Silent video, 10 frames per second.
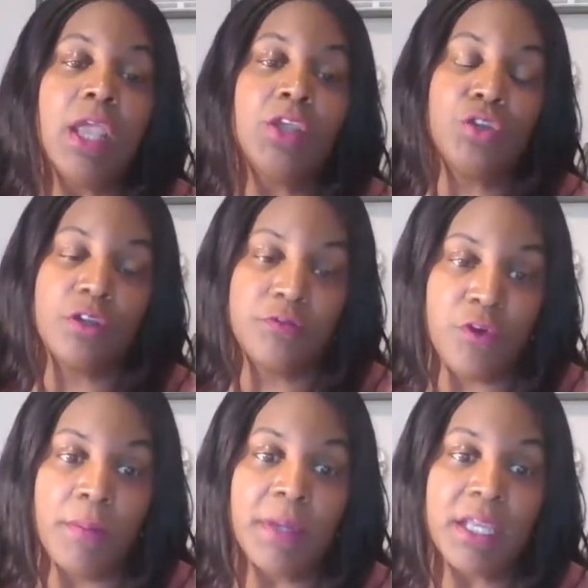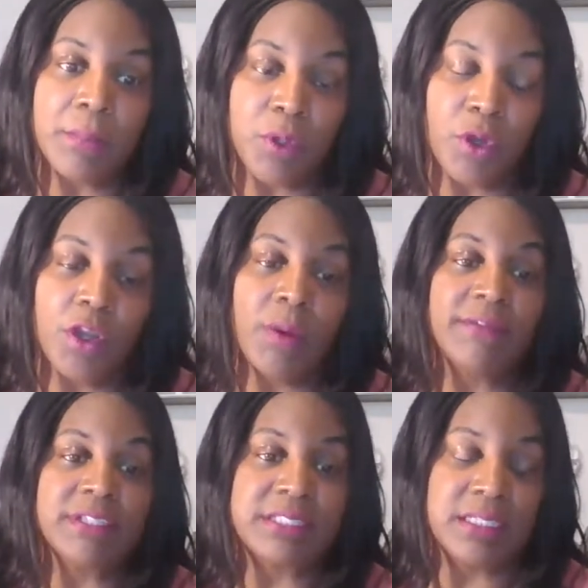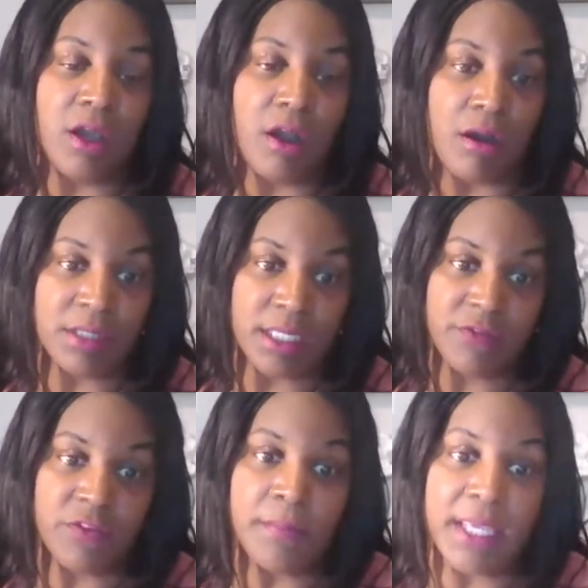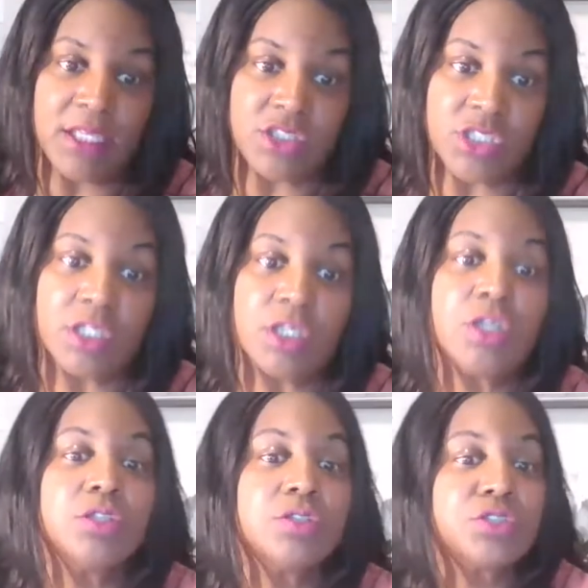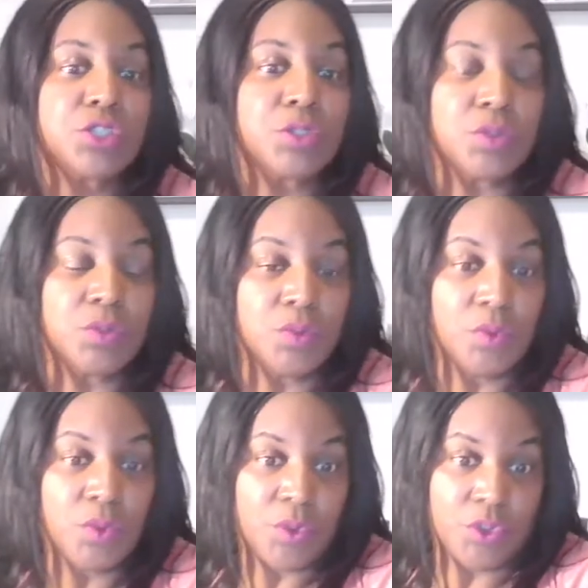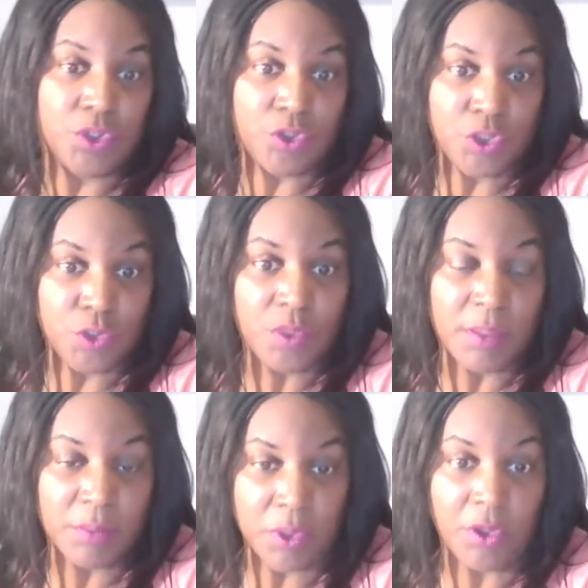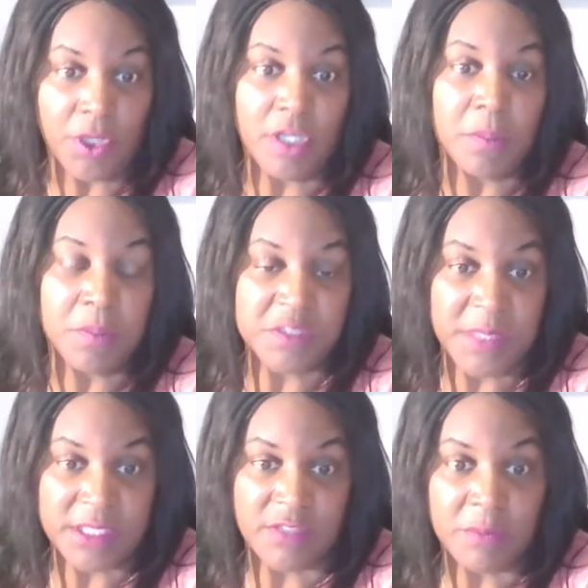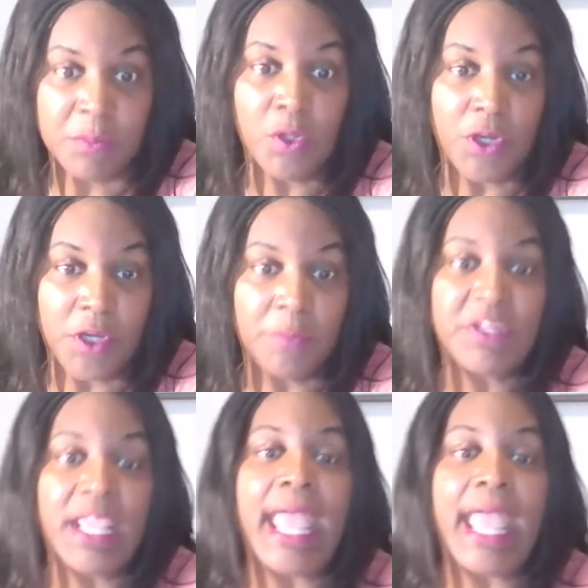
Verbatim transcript: Your former employer will have to send all that information to your new employer and your prospective employer.